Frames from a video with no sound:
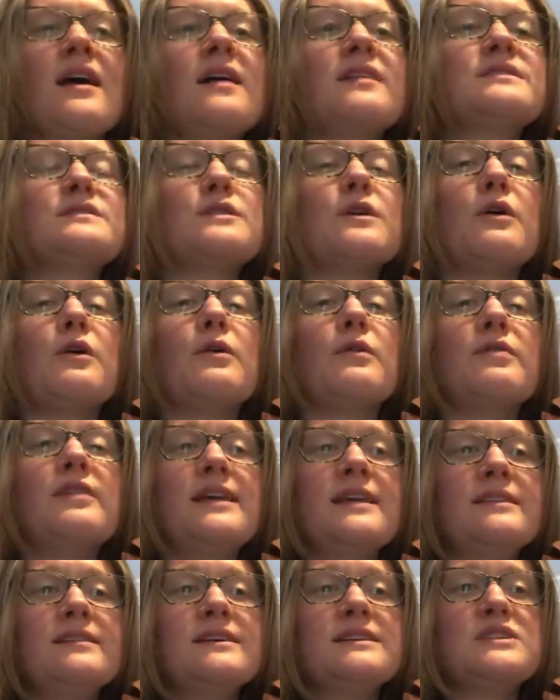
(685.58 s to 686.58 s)
So
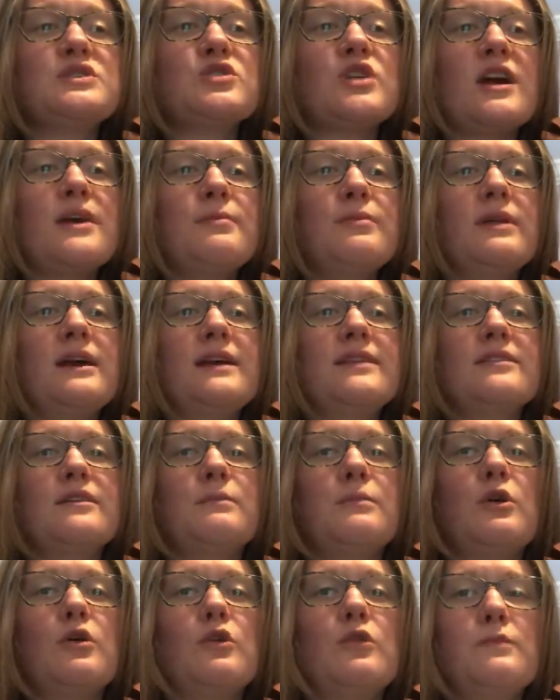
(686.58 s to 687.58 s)
then let's try playing the
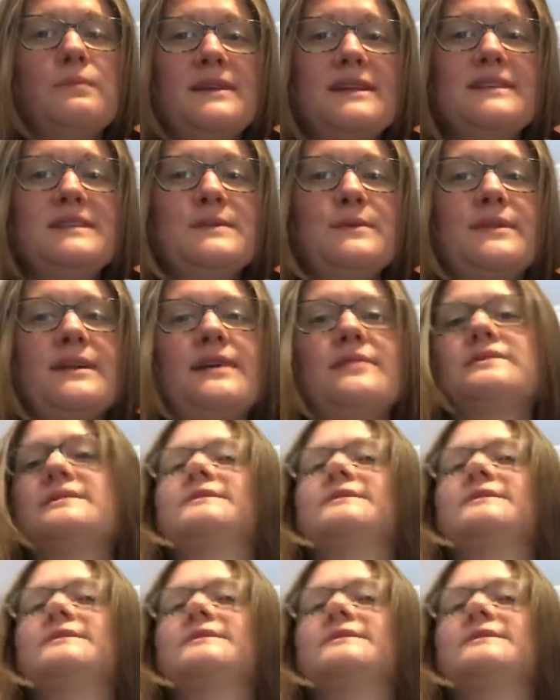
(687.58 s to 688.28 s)
whole piece without